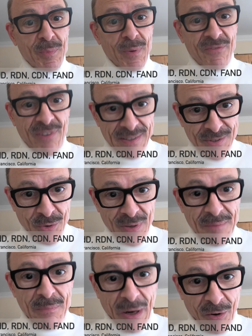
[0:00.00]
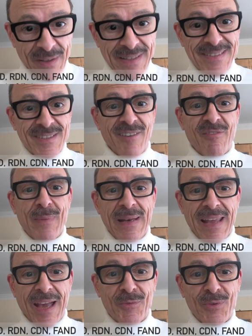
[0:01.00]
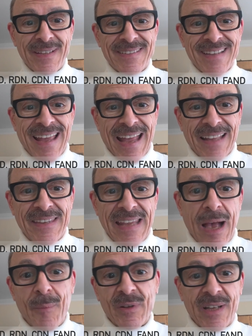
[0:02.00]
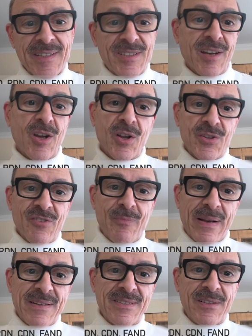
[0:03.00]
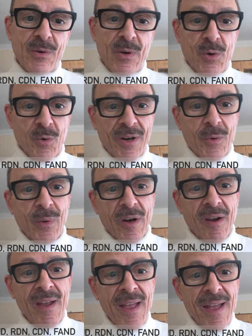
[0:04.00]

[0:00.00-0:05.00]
professor emeritus of pediatrics at the Albert Einstein College of Medicine in New York, where